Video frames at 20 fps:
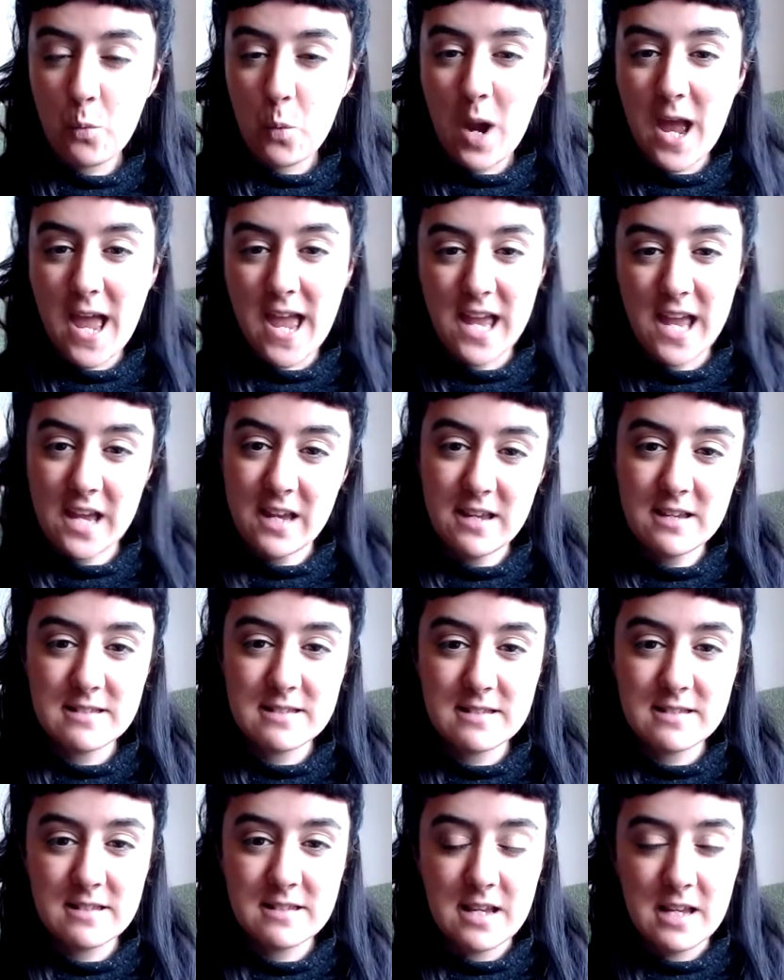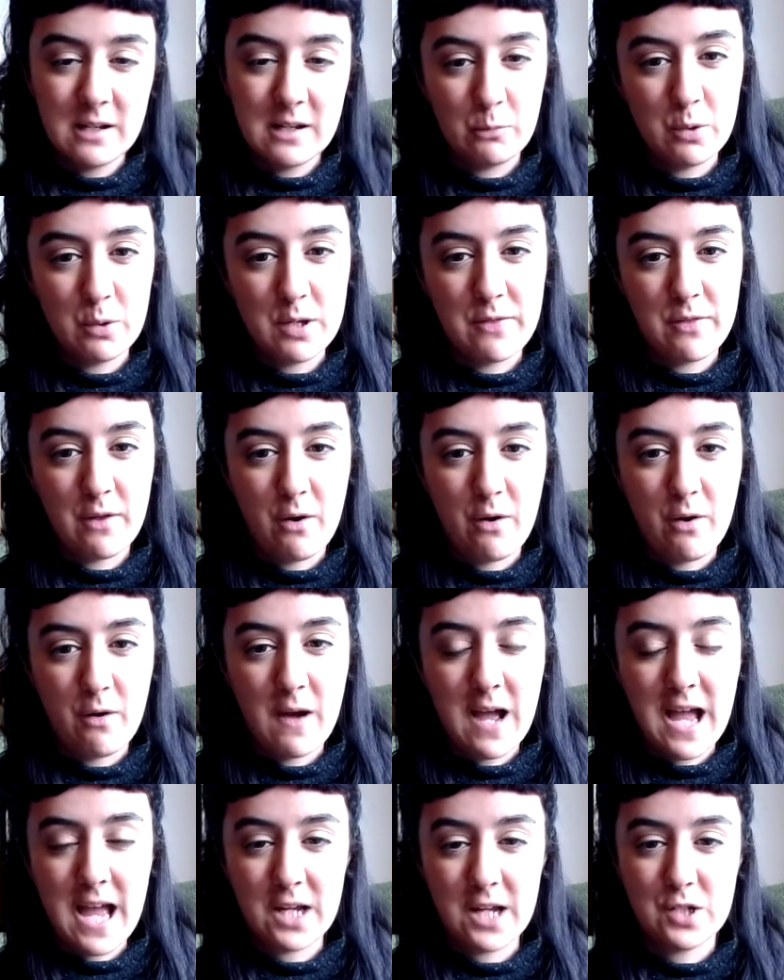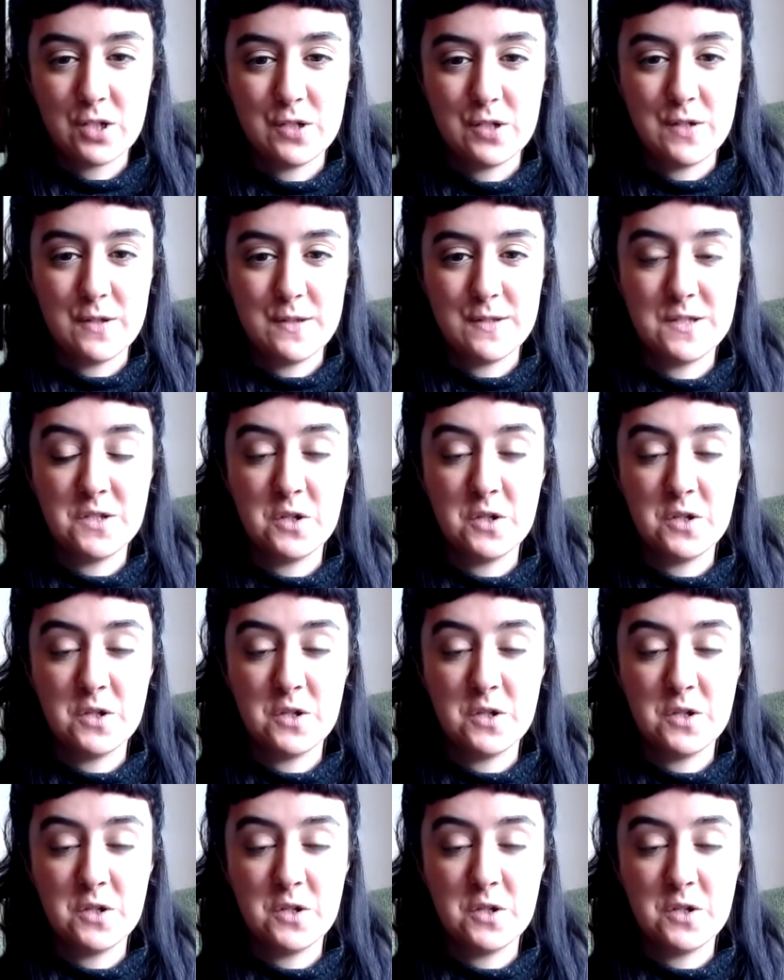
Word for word: ways with our actions.